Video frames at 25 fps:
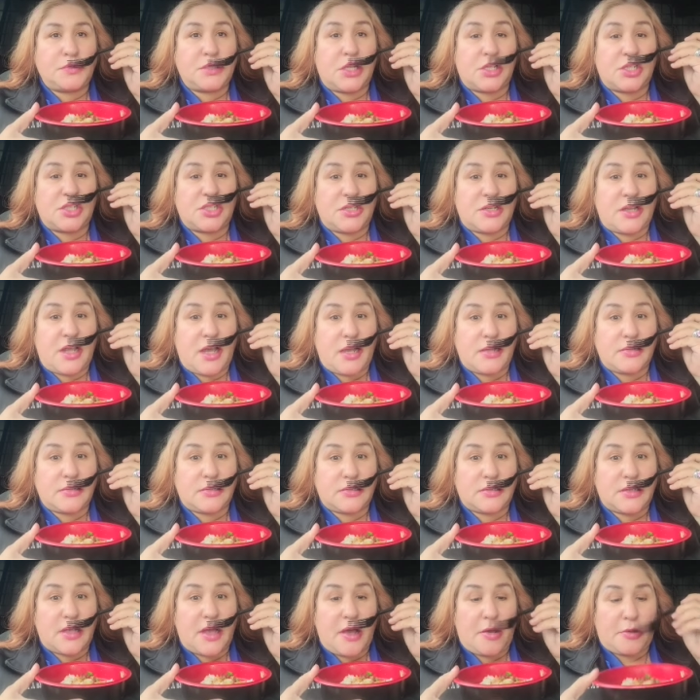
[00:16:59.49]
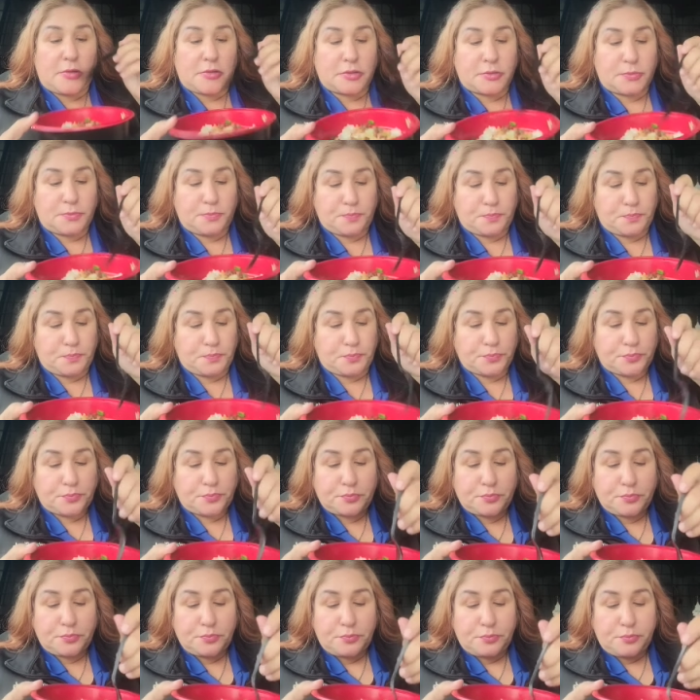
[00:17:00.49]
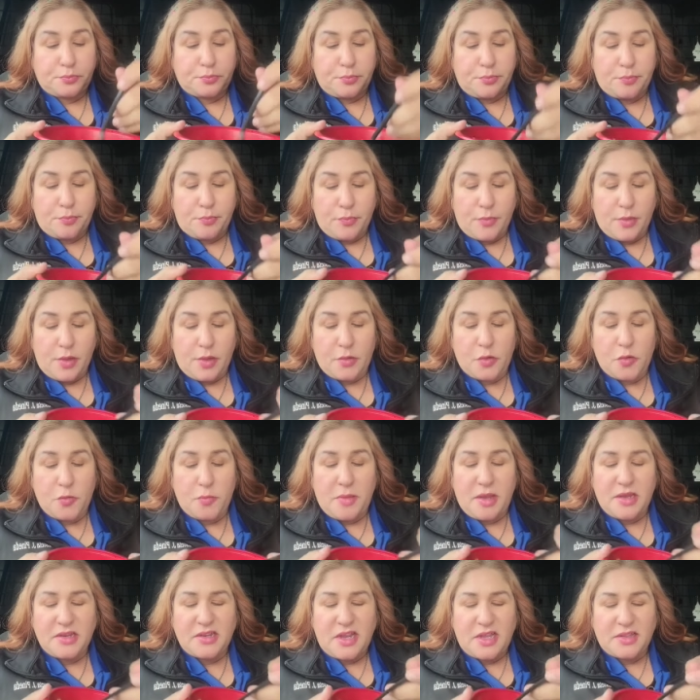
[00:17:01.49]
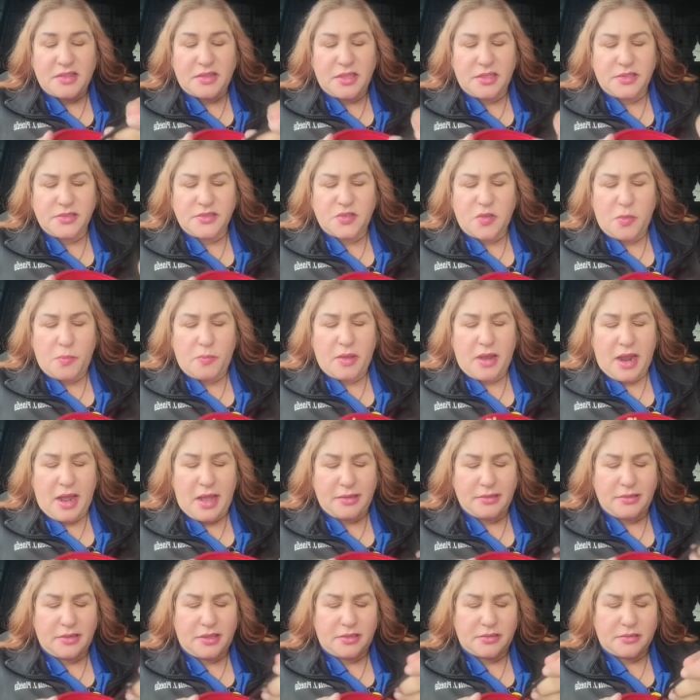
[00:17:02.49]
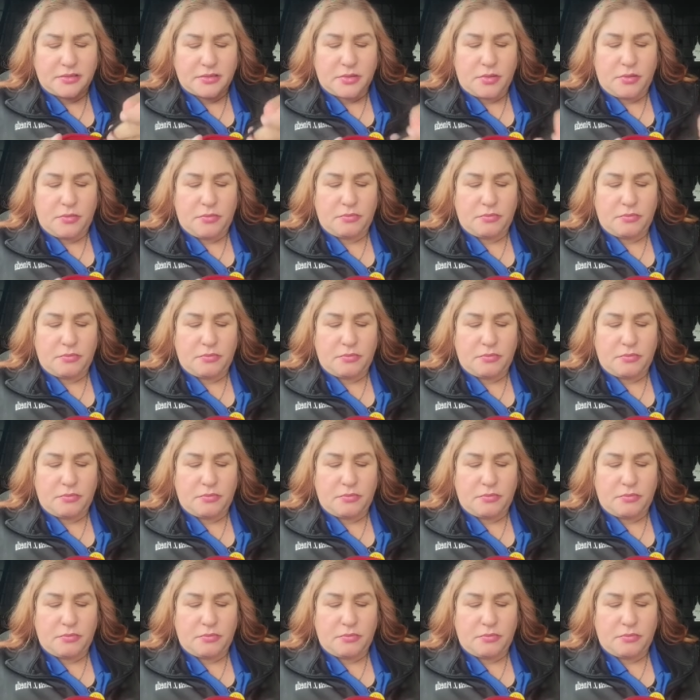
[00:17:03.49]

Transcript: the Shanann's house. You might not think so, but I think